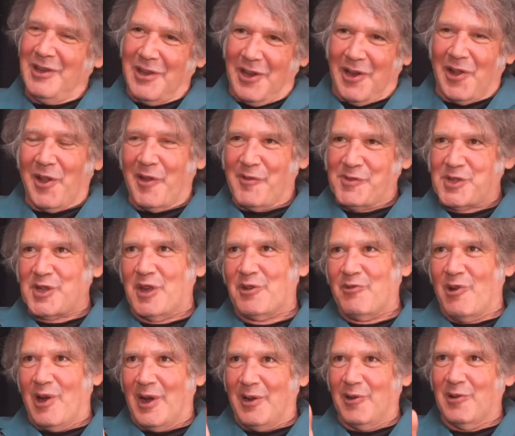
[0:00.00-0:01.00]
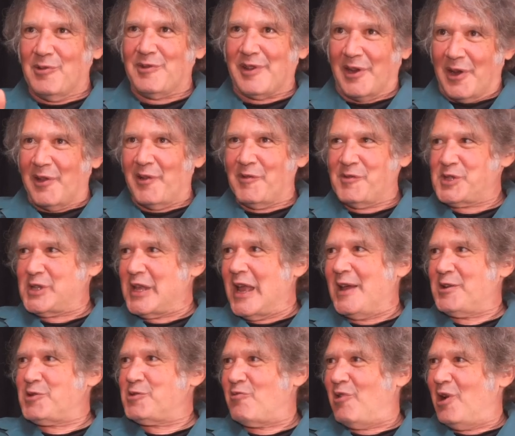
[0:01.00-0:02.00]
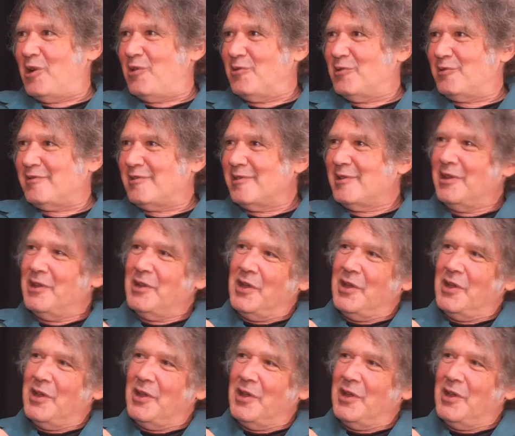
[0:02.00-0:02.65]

and I love Sun Records, and I love Stax Records.